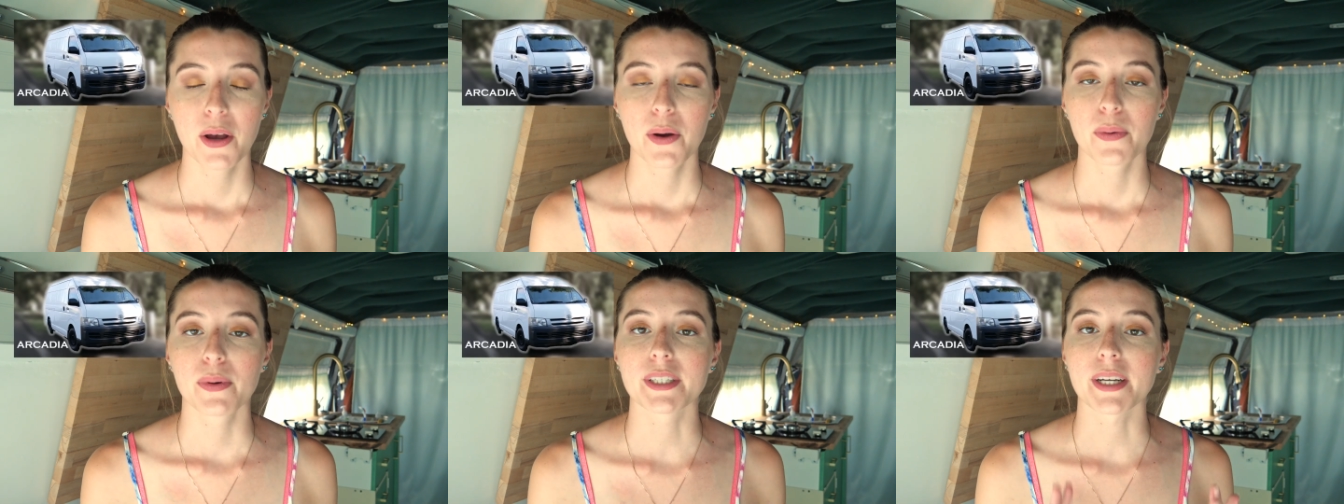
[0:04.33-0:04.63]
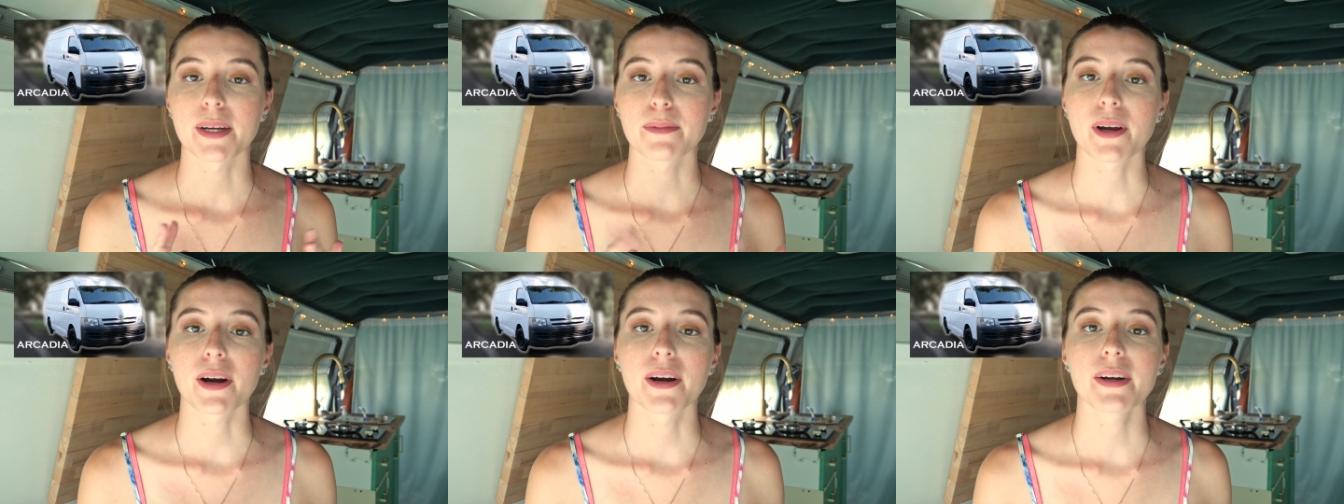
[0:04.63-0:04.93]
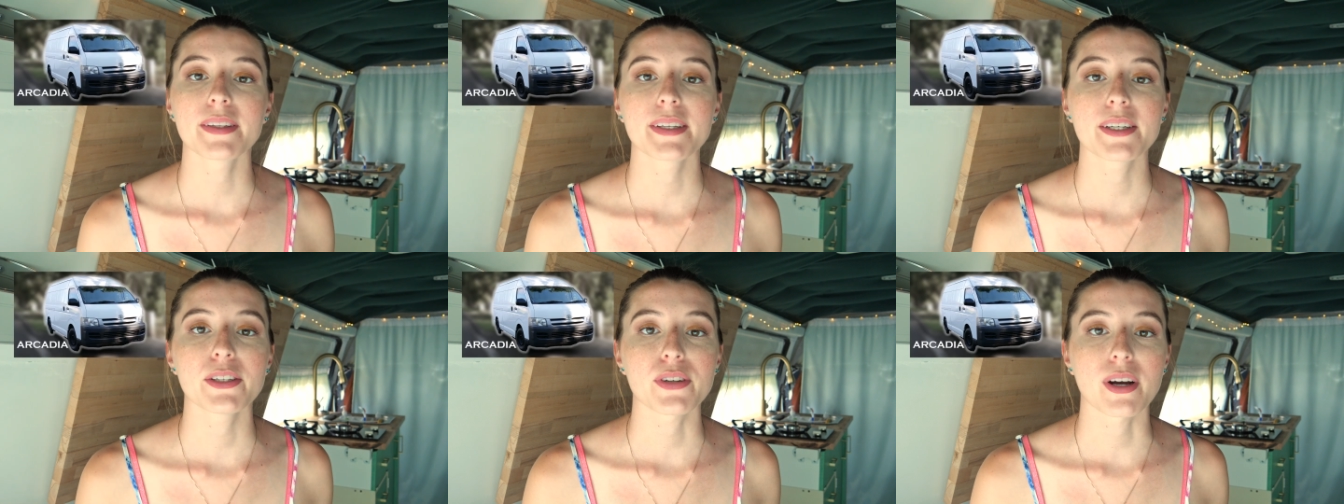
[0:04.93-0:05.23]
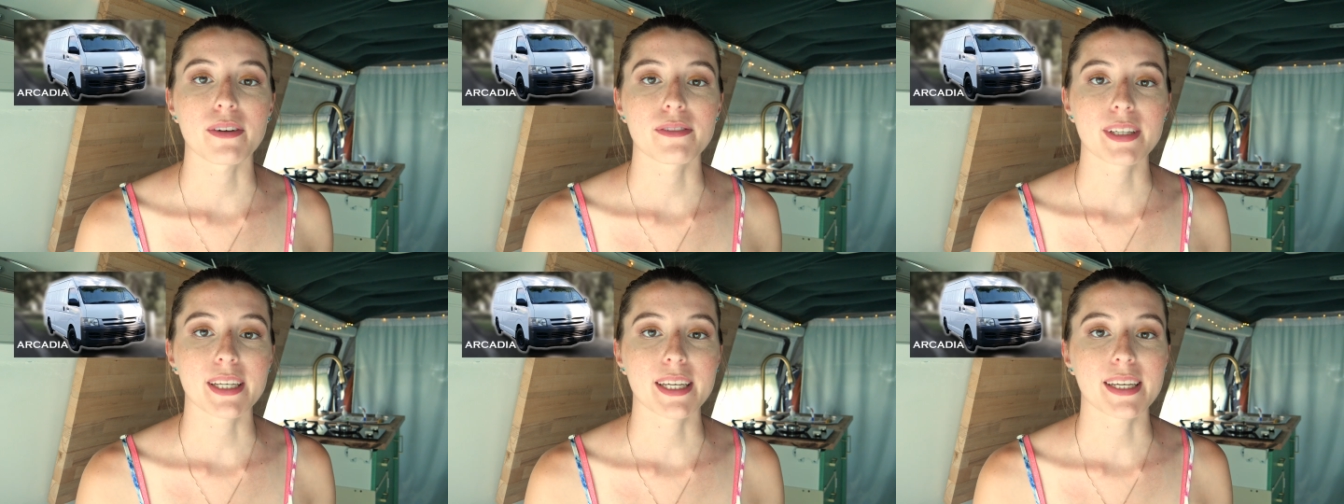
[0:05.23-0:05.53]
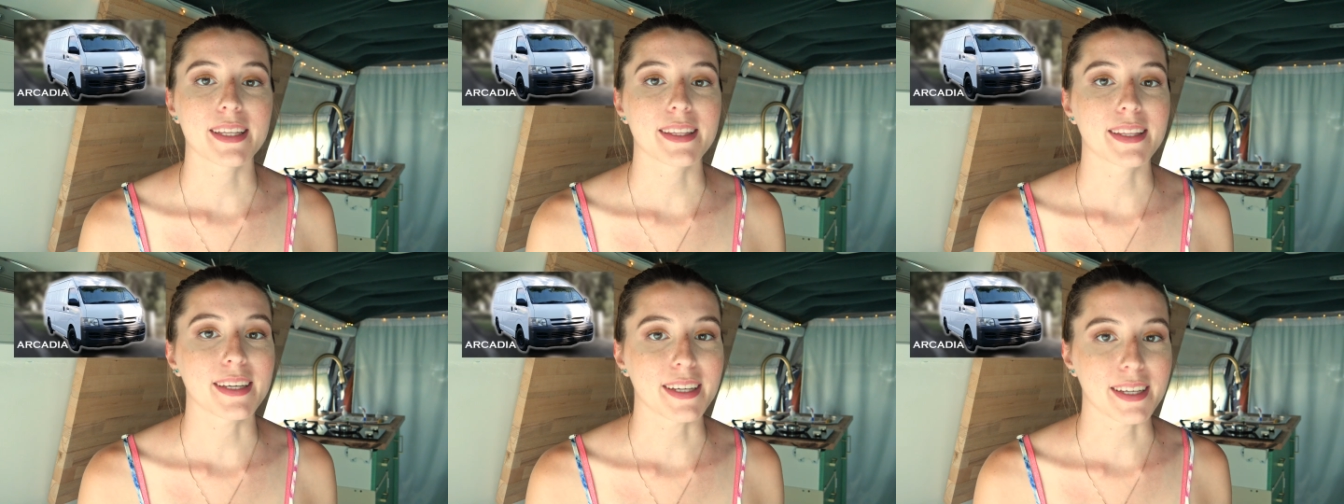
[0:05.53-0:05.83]
which I'm currently travelling
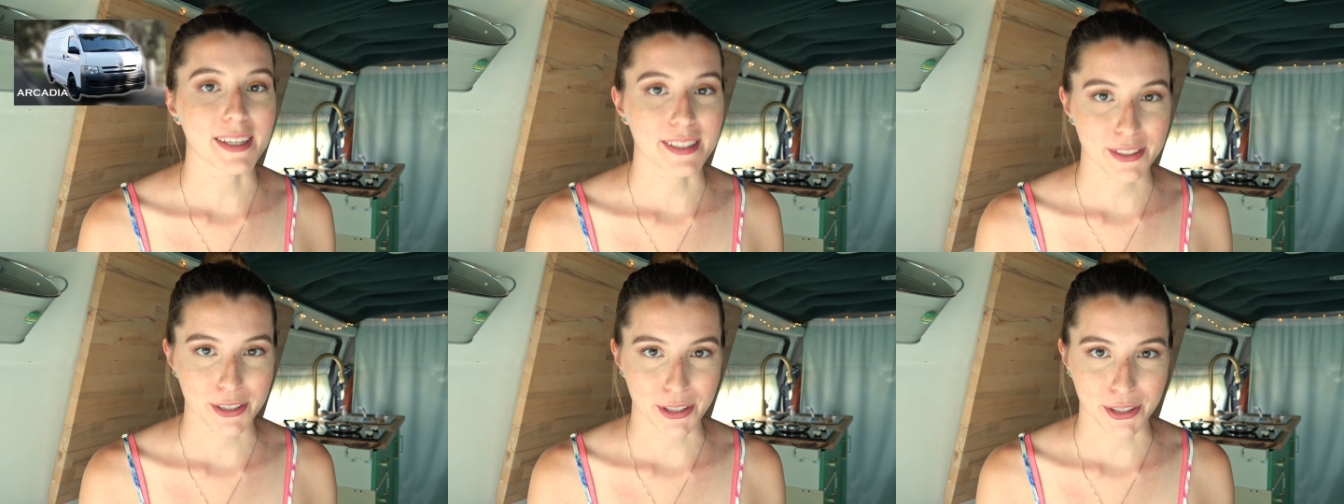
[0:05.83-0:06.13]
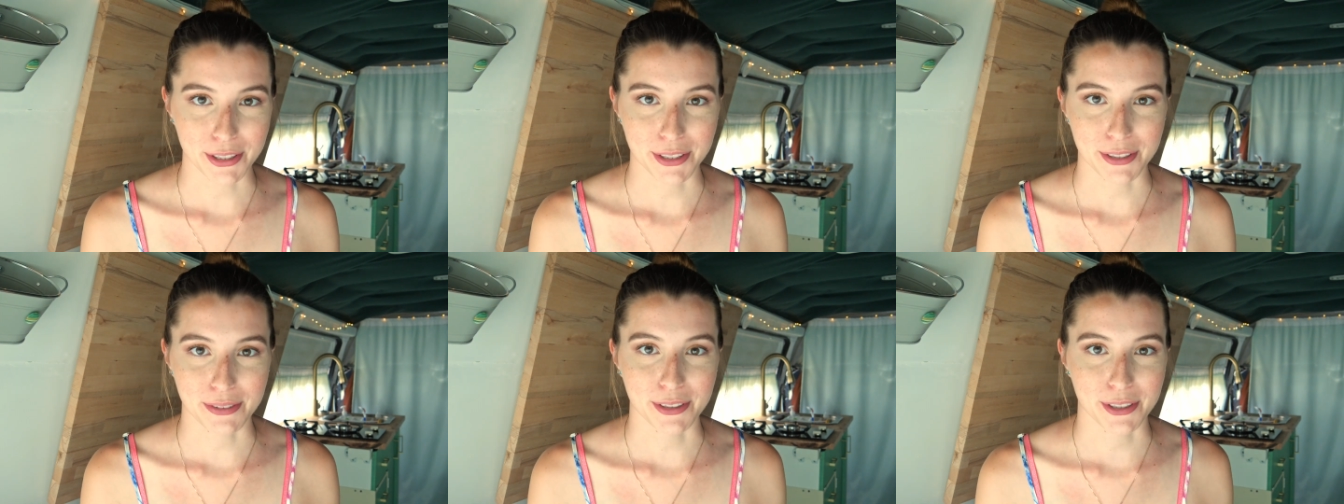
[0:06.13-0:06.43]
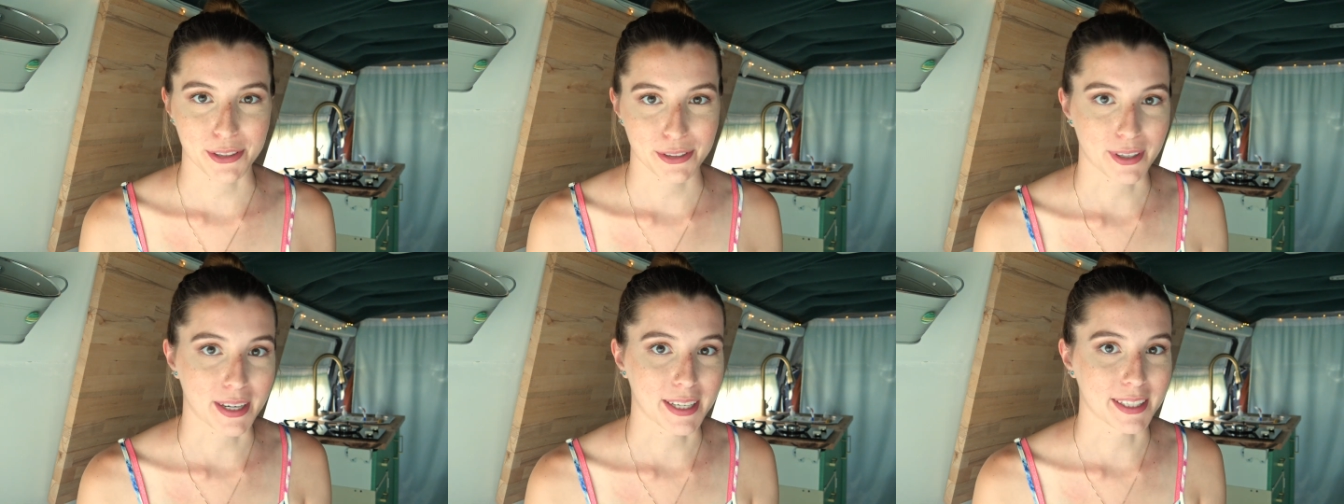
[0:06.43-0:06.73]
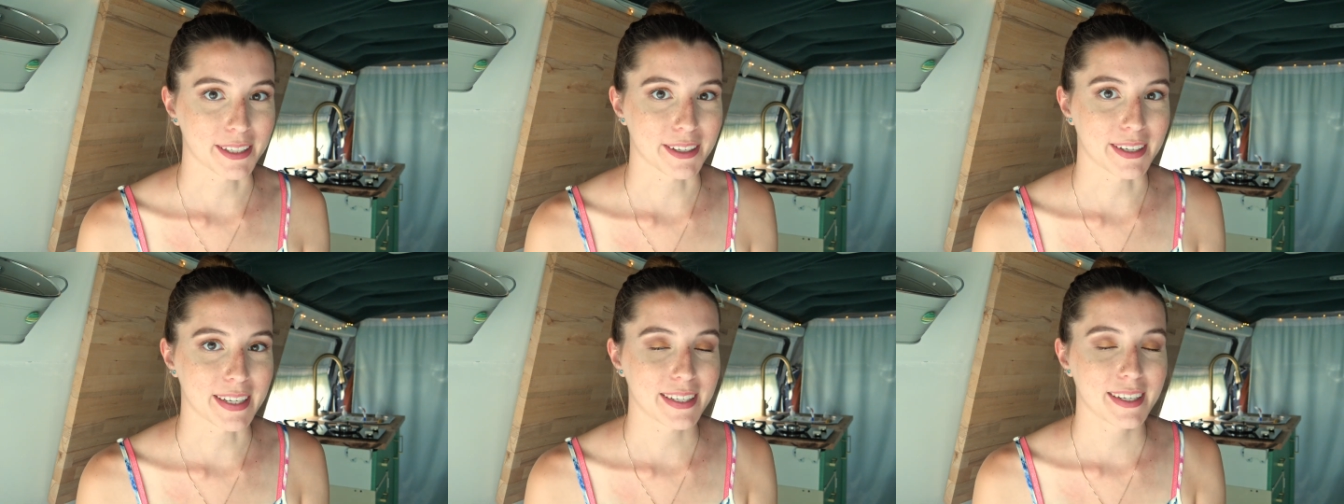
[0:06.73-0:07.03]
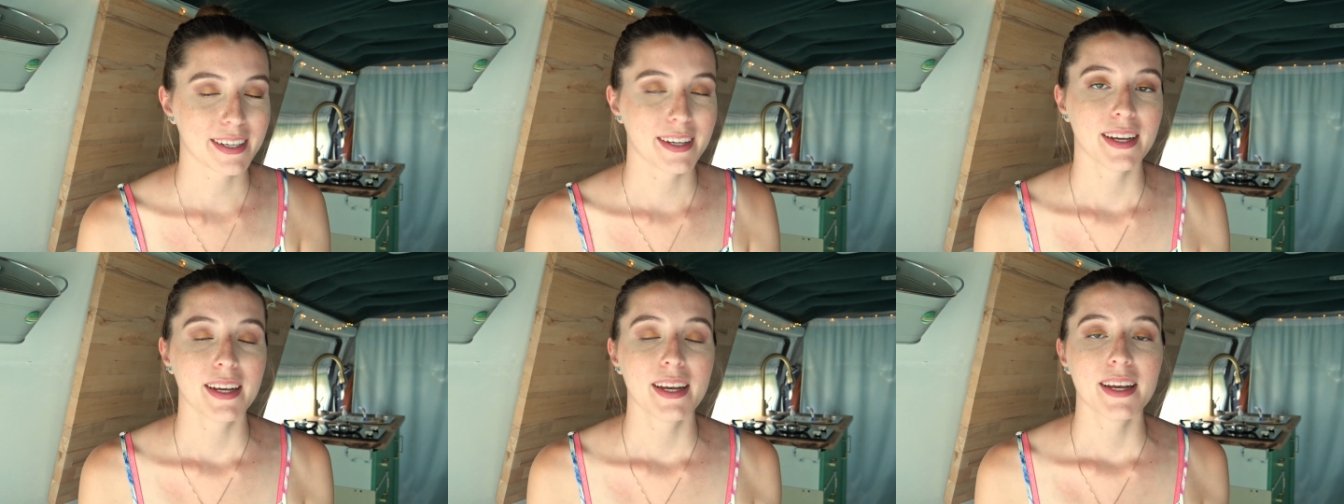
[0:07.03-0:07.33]
the east coast of Australia in.